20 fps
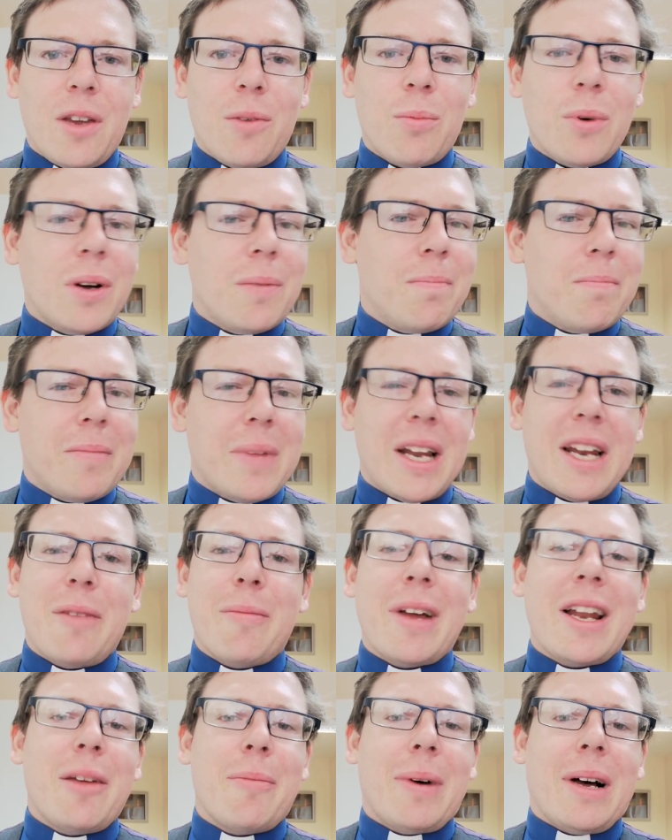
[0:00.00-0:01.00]
He won
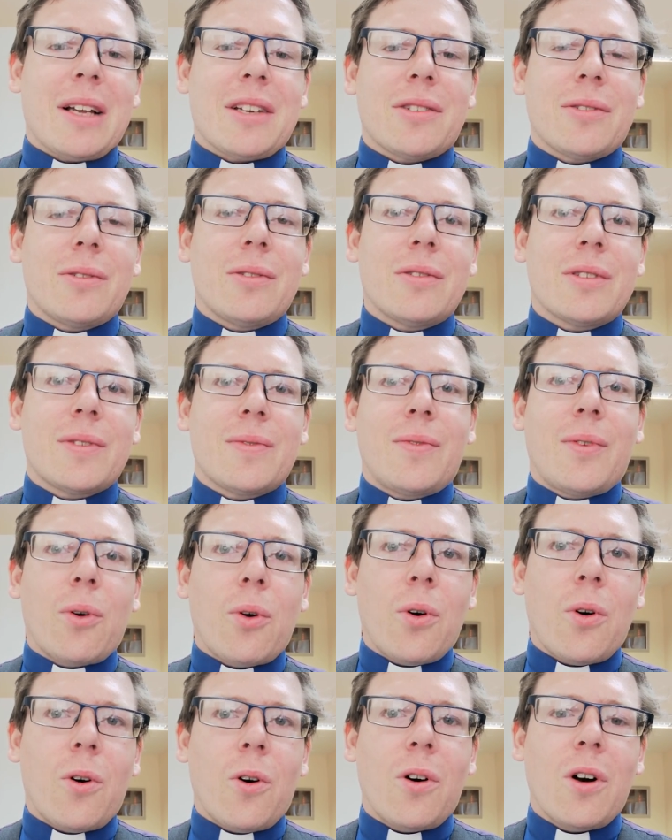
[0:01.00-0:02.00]
many, many battles
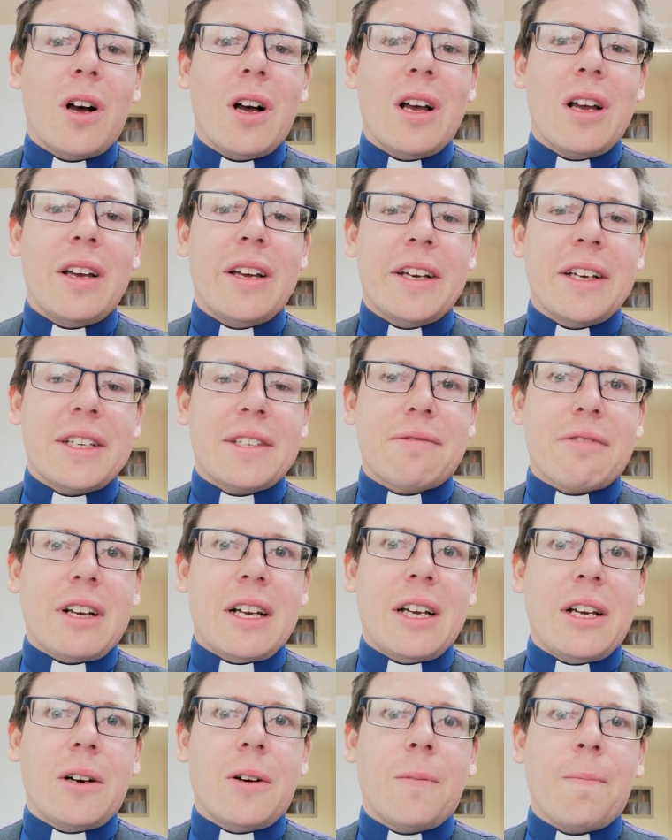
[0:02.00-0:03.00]
for
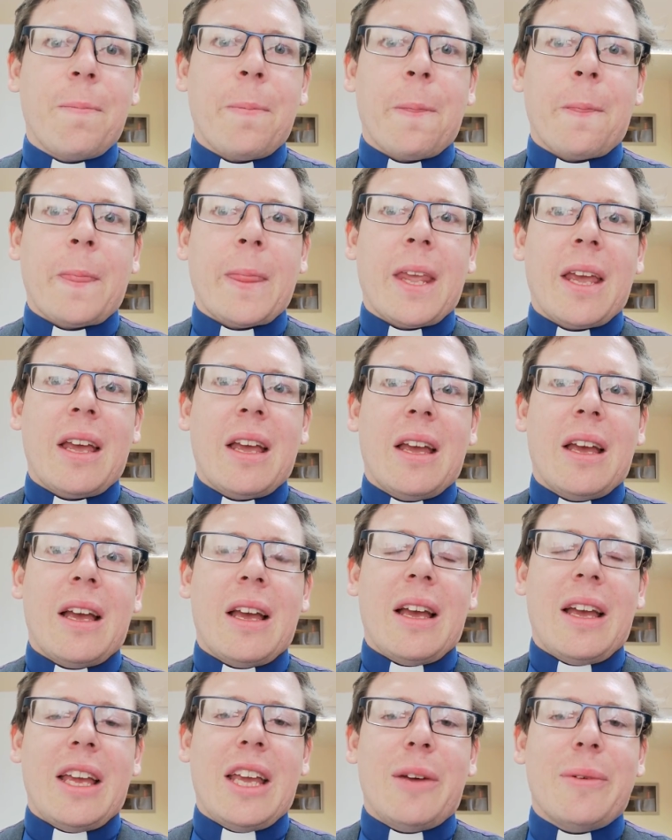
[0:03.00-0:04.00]
Israel
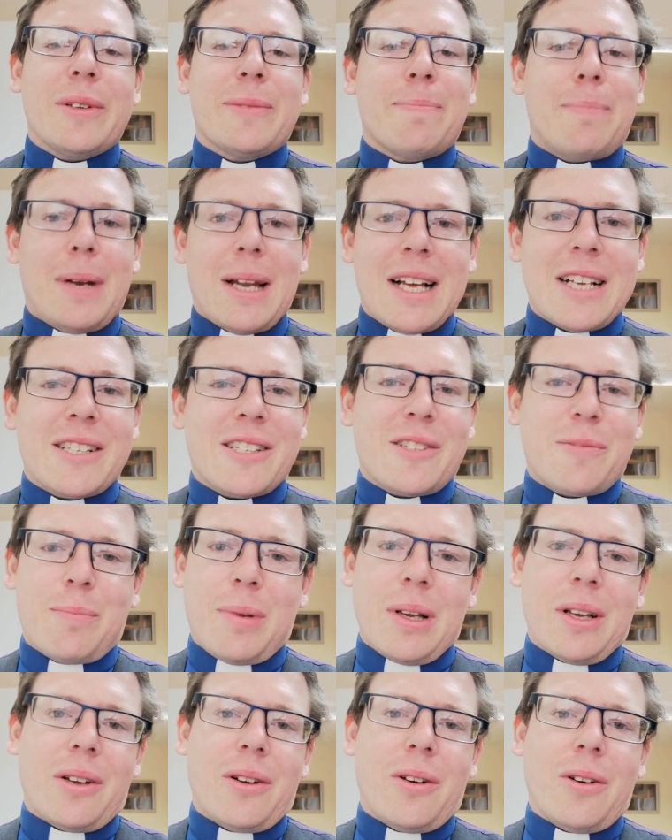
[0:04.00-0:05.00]
he was
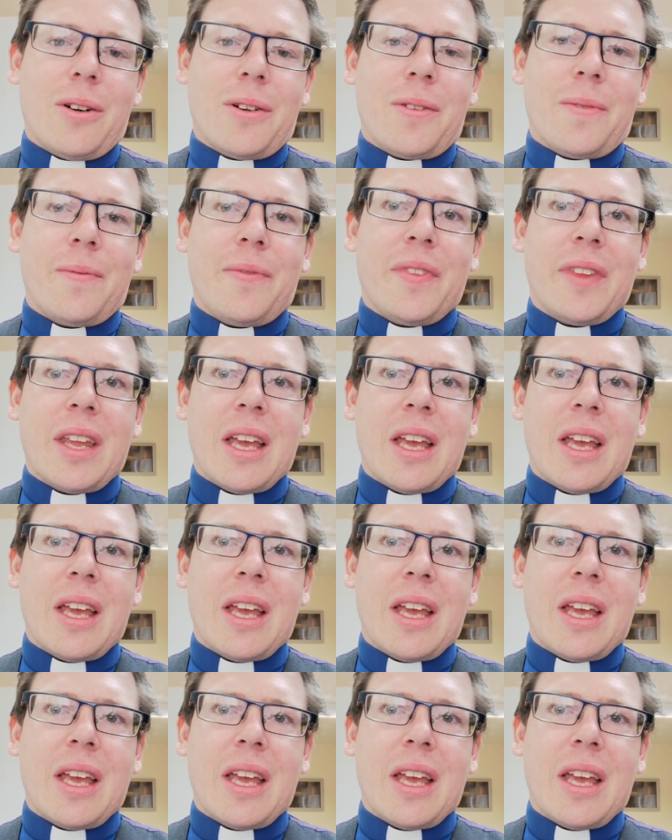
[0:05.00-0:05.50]
blessed by God.